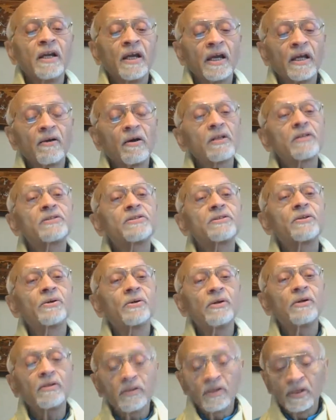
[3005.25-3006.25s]
And
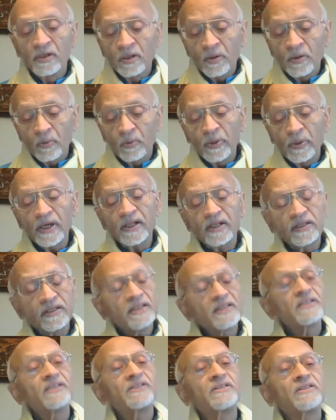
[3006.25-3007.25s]
also when
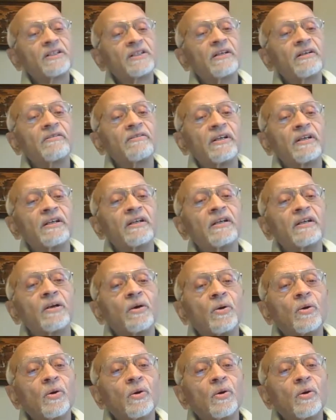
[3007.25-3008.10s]
these children